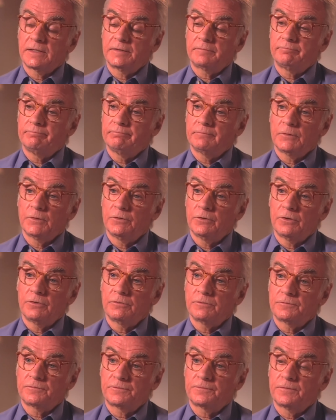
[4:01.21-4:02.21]
that, you
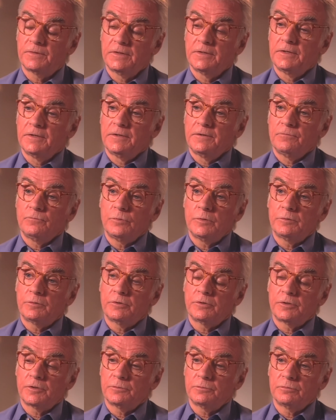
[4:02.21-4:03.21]
know, if we were
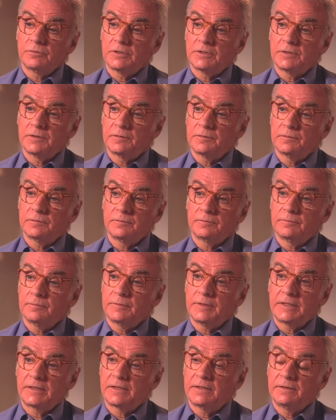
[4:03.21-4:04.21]
going to
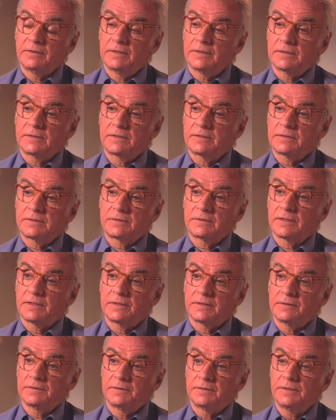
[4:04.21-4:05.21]
make this
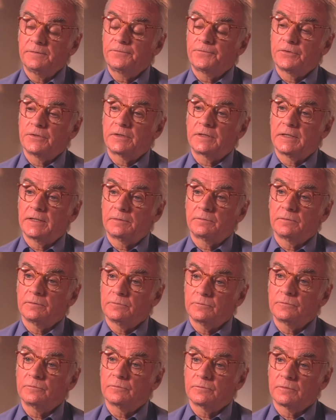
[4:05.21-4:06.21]
different, that
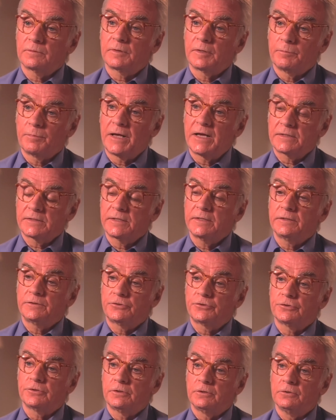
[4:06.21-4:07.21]
the boxing
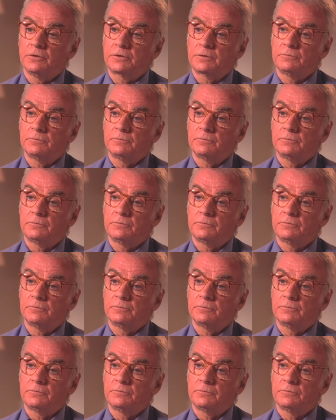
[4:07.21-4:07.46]
should look